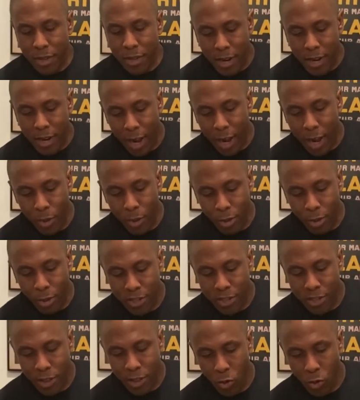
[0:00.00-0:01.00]
now it
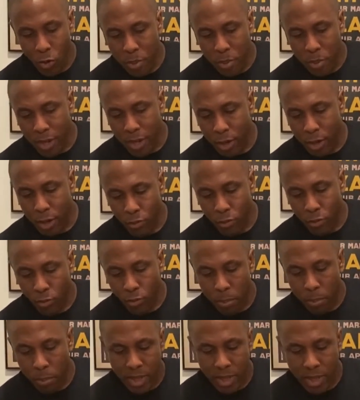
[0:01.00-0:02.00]
looks a little bit
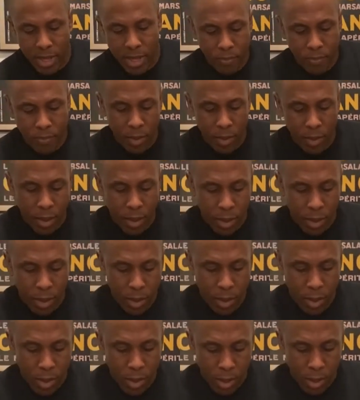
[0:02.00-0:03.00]
crumbly
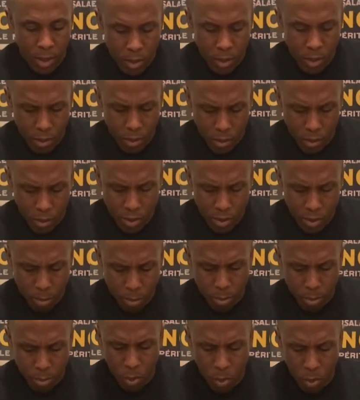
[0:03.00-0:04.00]
on the
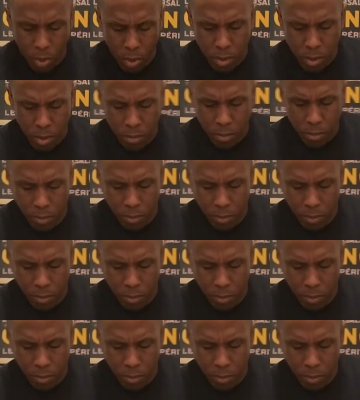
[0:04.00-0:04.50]
board,